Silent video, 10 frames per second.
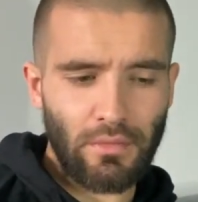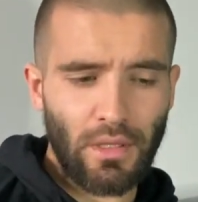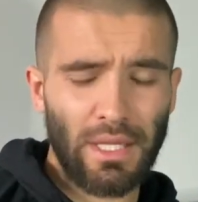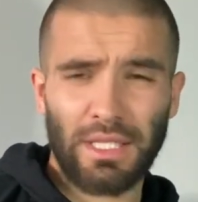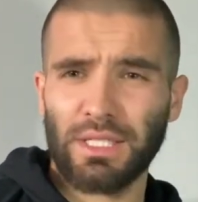
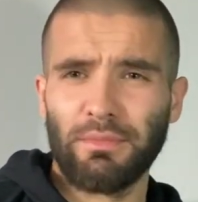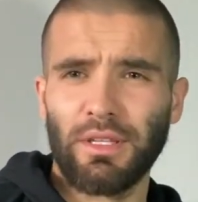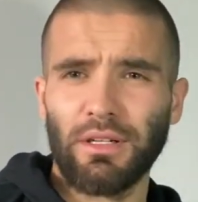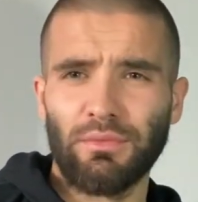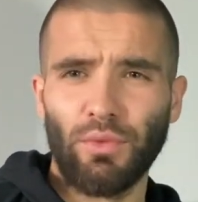And that's something
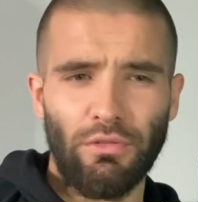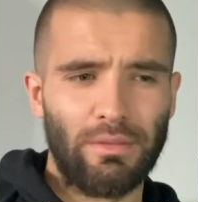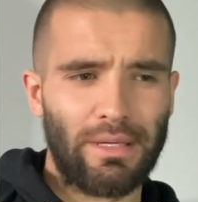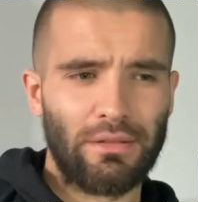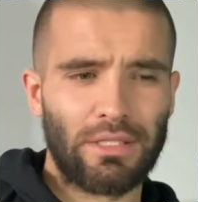I worried
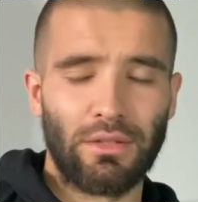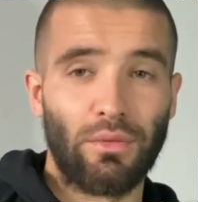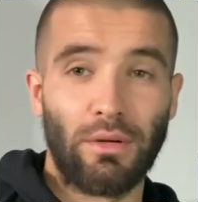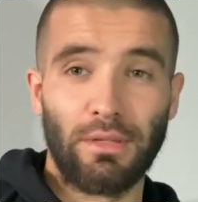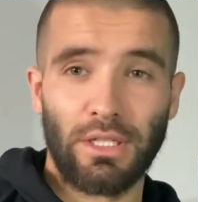about. It's like,
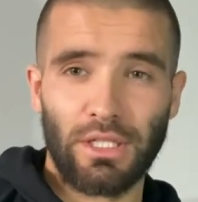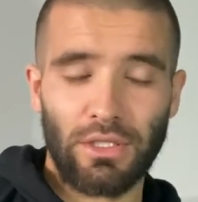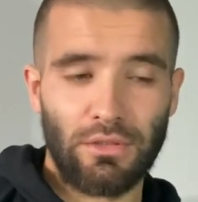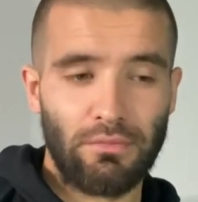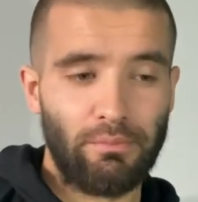what am I going to
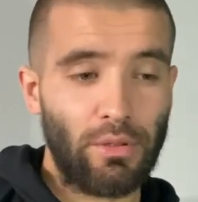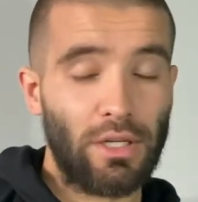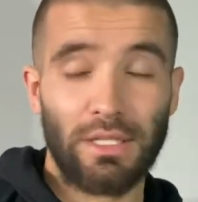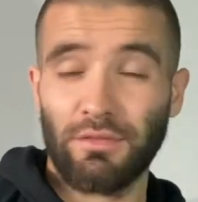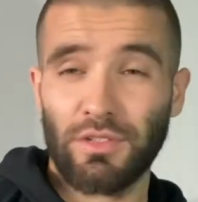do?
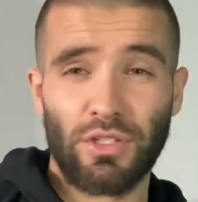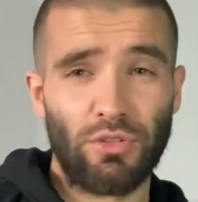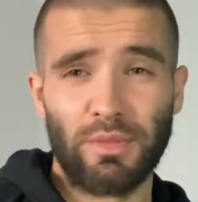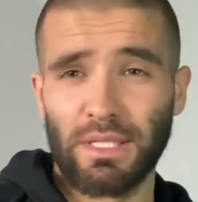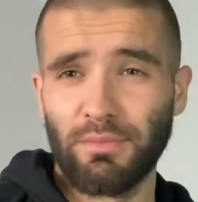But
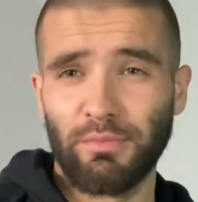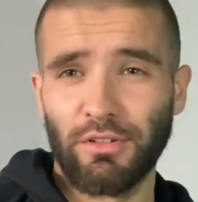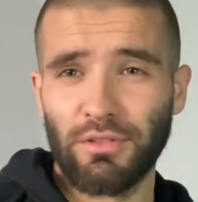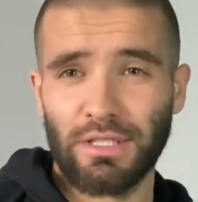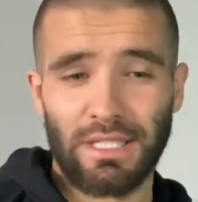super simple
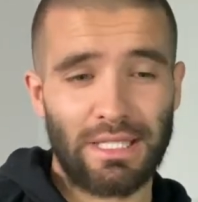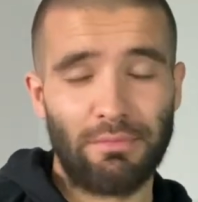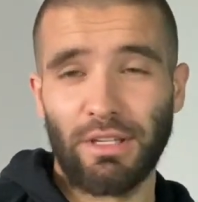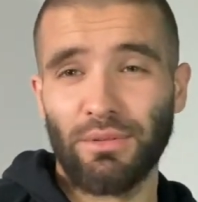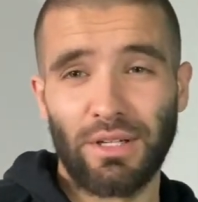process. They
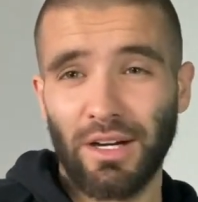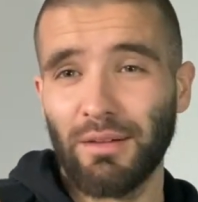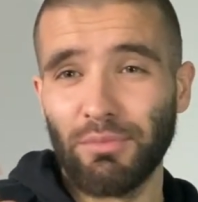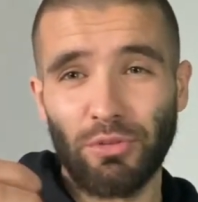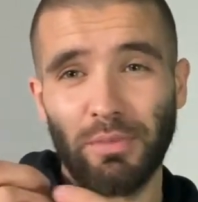bring you a
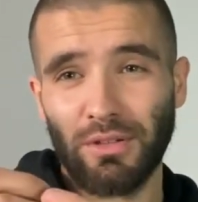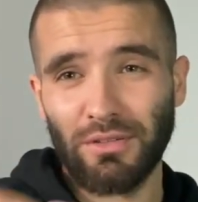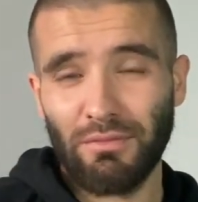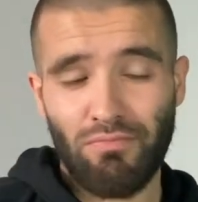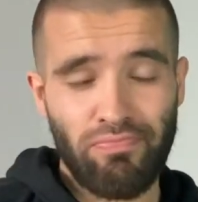cardboard
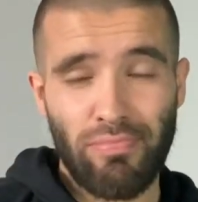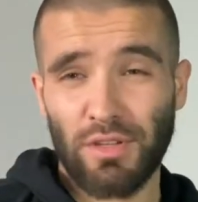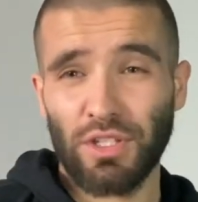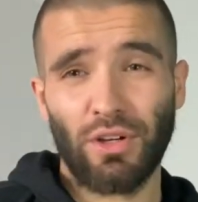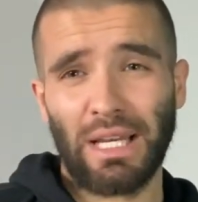bottle.
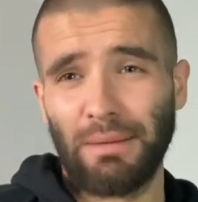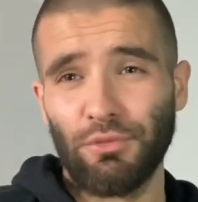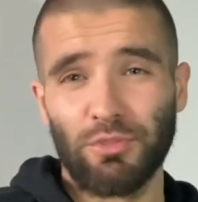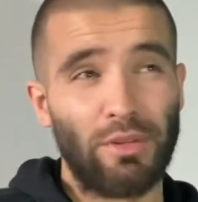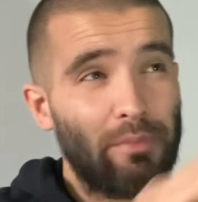It's not
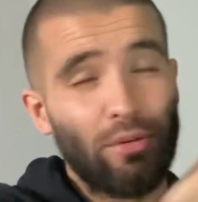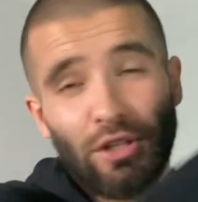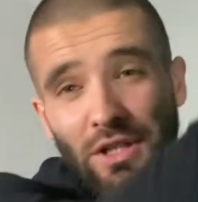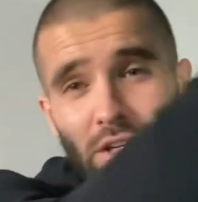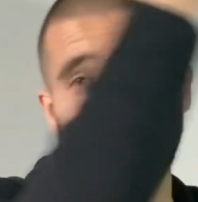glamorous, but they put
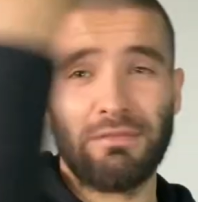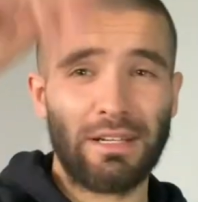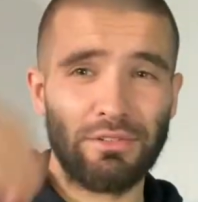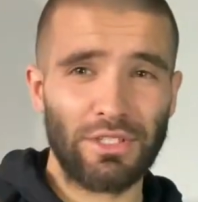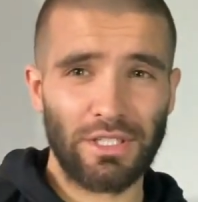your curtain
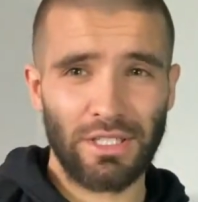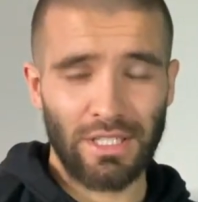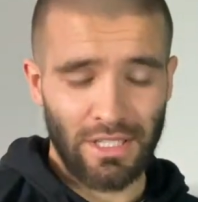around you.